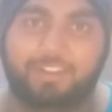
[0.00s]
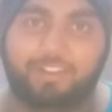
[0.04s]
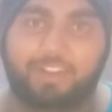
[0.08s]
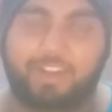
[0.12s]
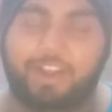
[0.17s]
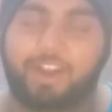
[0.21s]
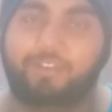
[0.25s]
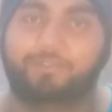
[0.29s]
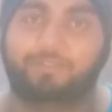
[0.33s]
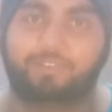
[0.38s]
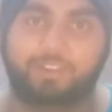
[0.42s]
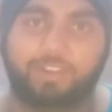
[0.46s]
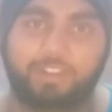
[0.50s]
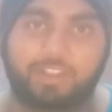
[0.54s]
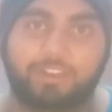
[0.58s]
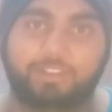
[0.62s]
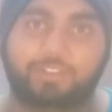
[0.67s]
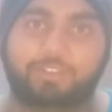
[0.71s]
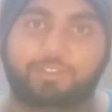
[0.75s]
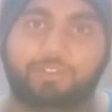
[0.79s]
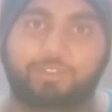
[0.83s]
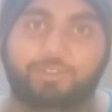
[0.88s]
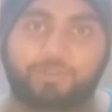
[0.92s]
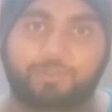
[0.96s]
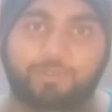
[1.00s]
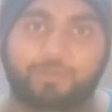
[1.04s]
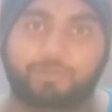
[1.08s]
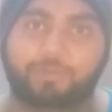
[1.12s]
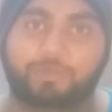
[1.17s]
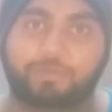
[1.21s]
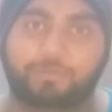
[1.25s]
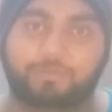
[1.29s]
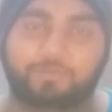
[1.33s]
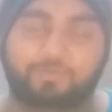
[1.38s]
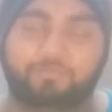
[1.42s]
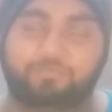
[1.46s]
After that,
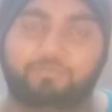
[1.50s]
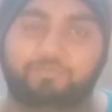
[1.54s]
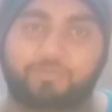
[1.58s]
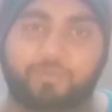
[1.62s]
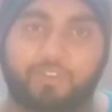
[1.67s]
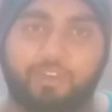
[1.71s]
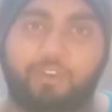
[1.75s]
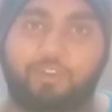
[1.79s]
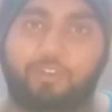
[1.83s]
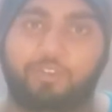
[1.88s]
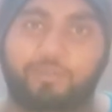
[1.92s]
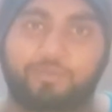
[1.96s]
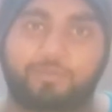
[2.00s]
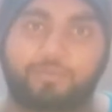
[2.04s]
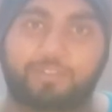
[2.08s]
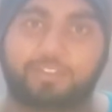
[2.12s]
you all